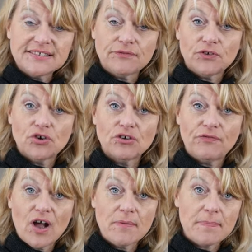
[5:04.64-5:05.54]
the floral
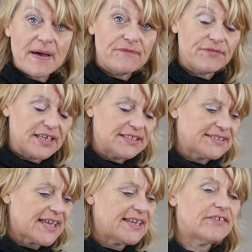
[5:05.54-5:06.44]
foam above the
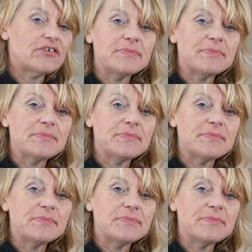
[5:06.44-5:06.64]
container,